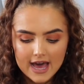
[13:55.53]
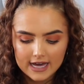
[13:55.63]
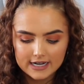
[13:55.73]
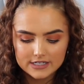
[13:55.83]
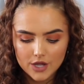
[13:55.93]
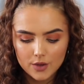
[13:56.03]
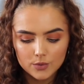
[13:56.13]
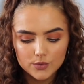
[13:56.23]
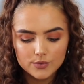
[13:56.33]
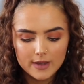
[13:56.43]
and I'd go
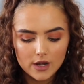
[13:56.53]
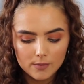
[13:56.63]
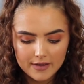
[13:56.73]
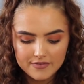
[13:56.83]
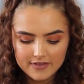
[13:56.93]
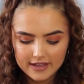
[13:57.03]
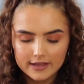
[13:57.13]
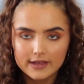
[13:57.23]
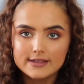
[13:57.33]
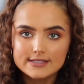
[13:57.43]
all the way along my
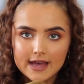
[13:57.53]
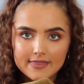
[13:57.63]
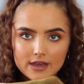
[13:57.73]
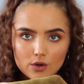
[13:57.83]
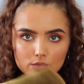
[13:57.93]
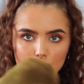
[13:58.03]
fingers and then